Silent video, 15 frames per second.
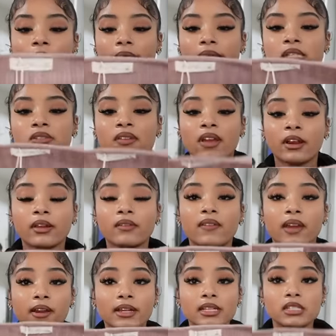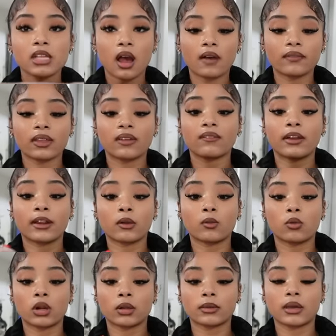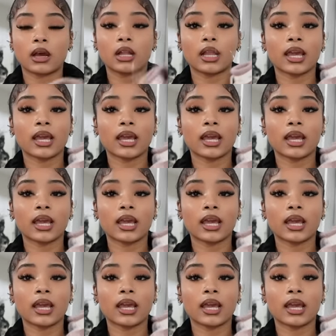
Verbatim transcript: It's very, very soft and very warm, y'all.